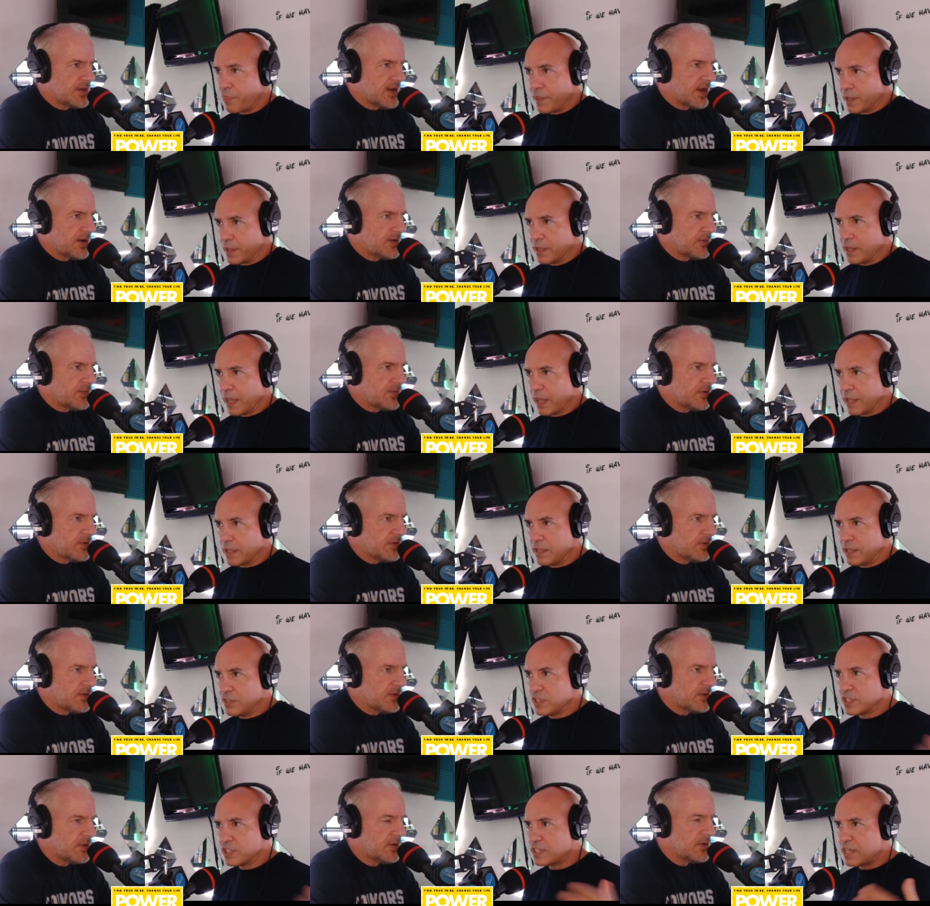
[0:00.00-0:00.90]
Speaker 1: Item. Like it
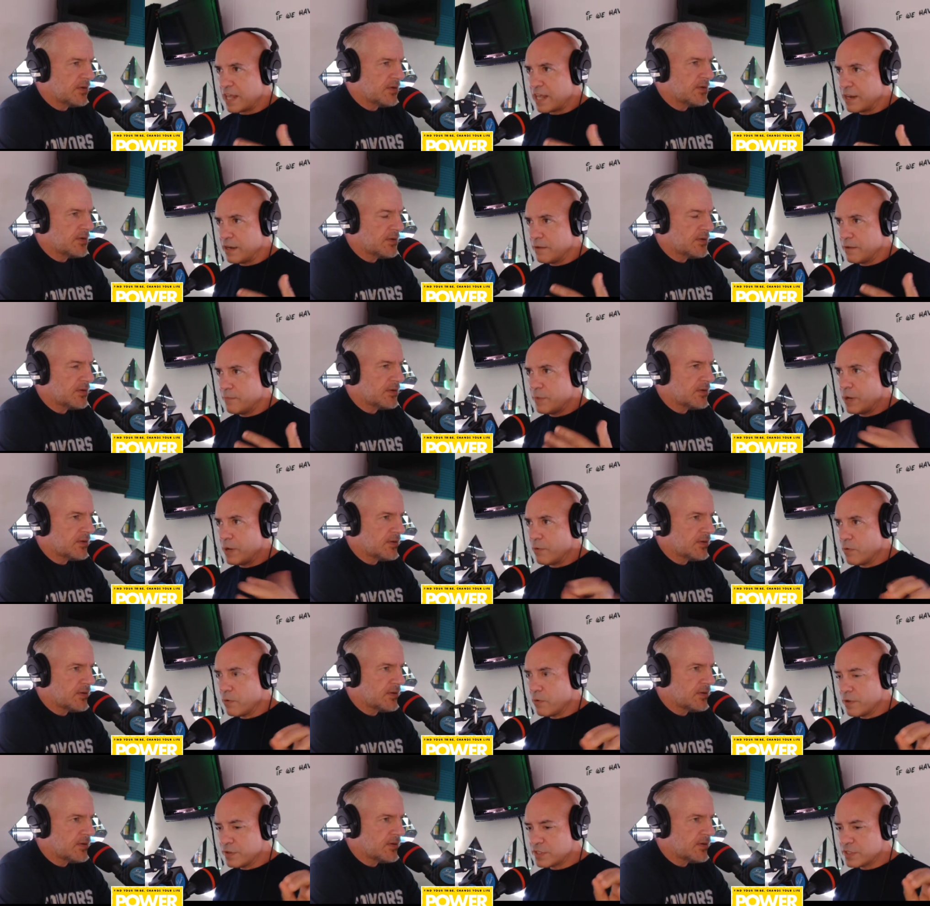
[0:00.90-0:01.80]
just said, but
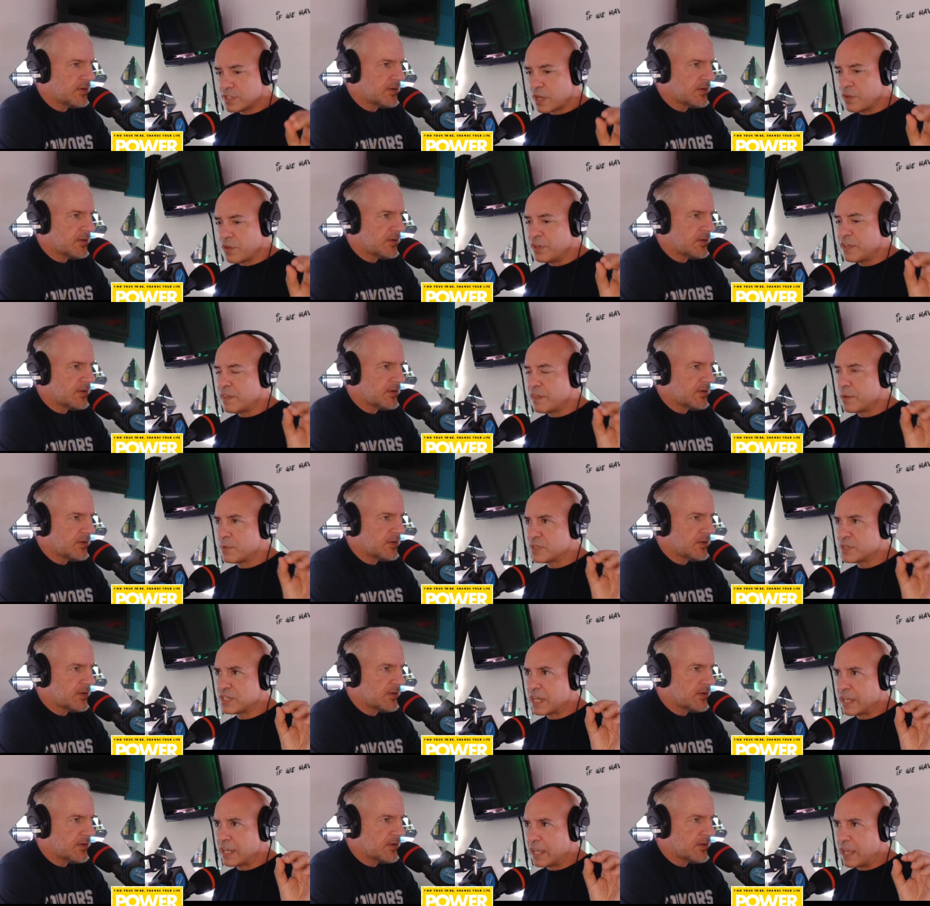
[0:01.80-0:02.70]
suddenly there was
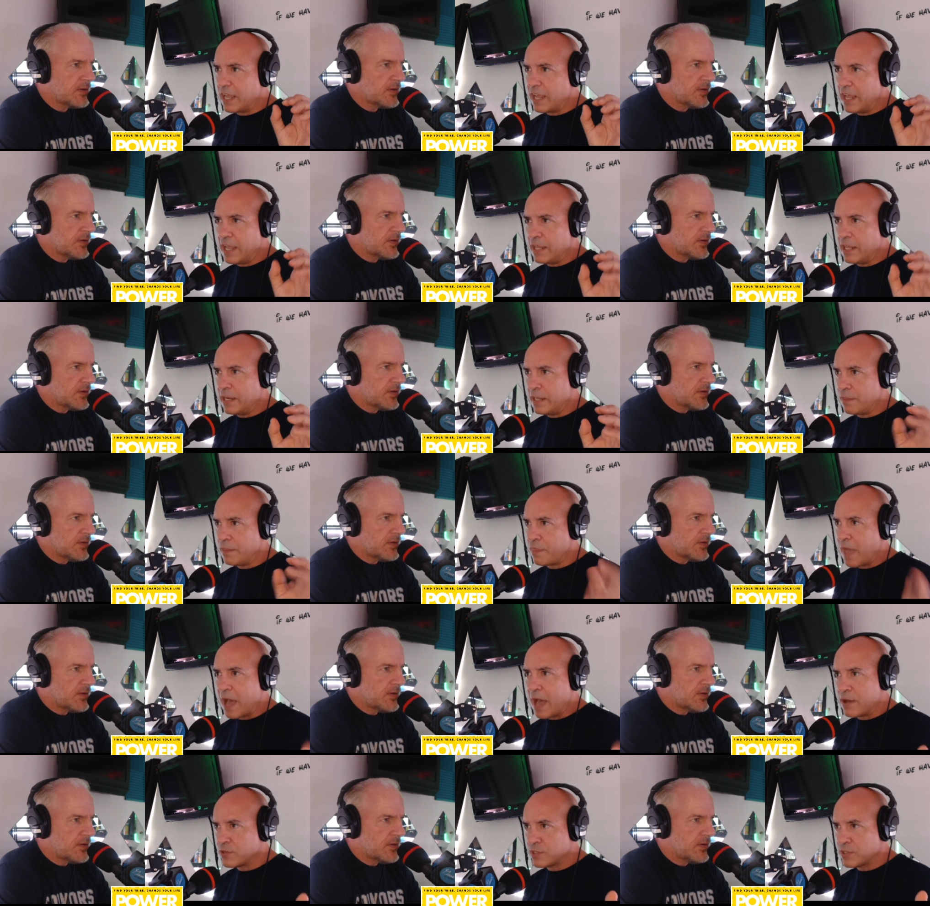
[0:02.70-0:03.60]
like
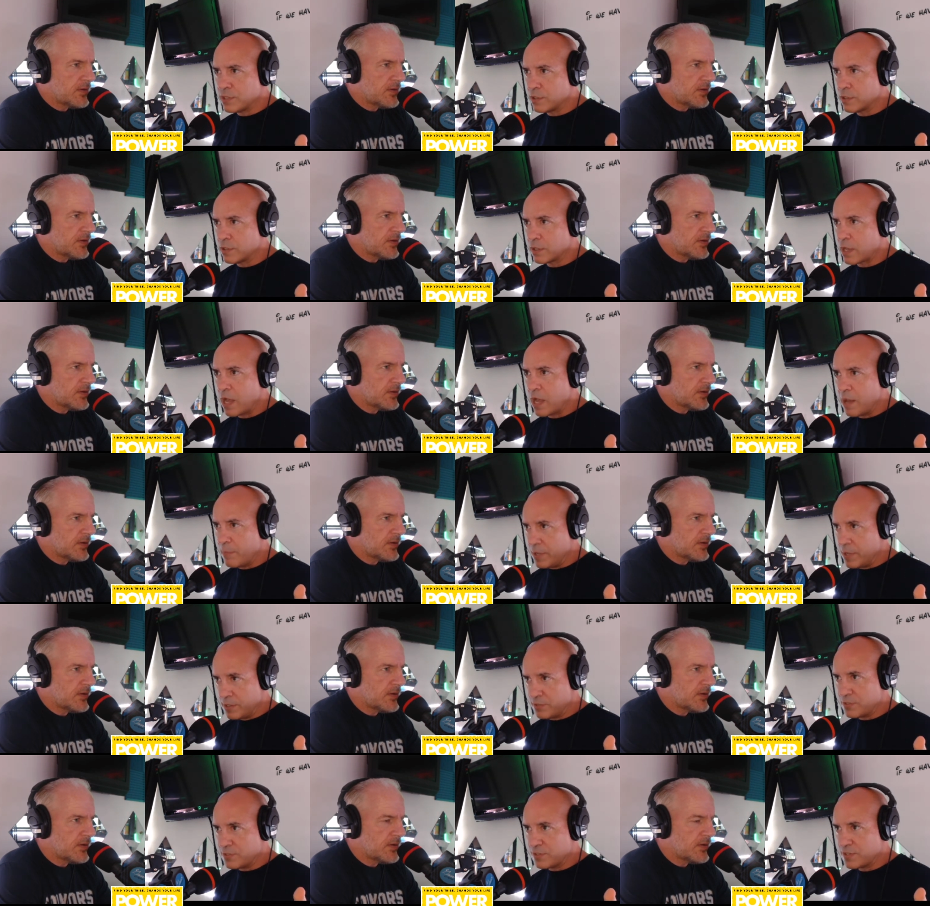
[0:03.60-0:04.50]
80,000
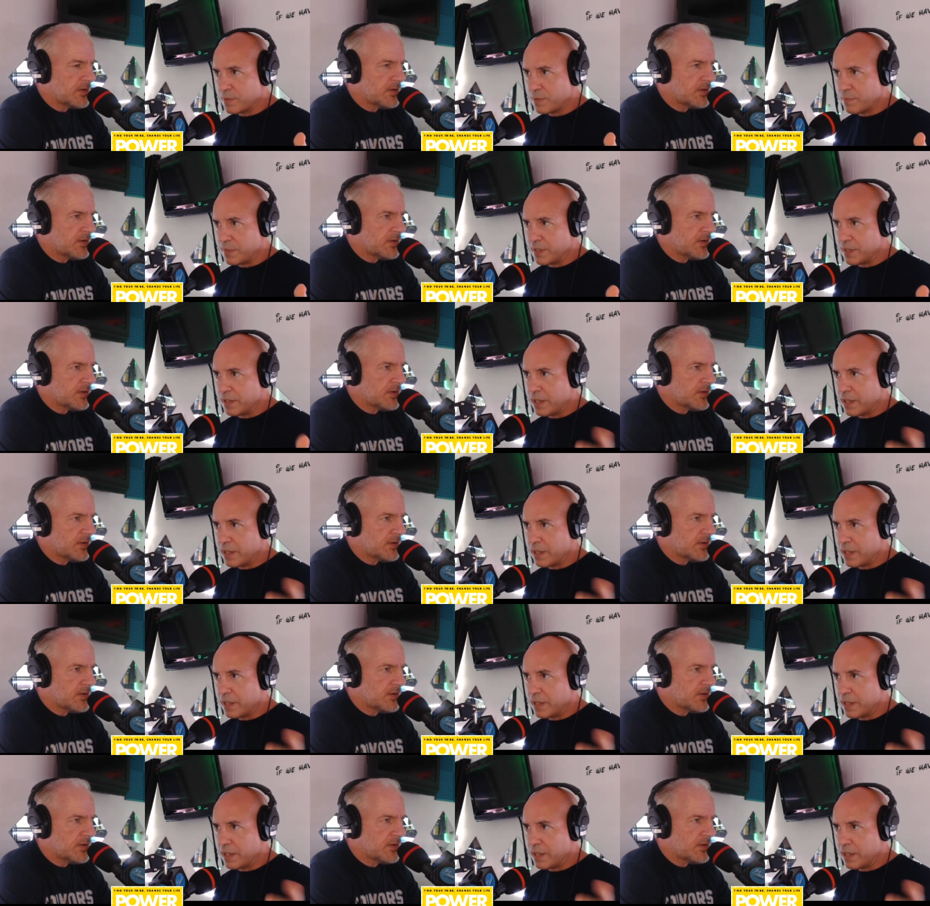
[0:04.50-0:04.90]
comments or something.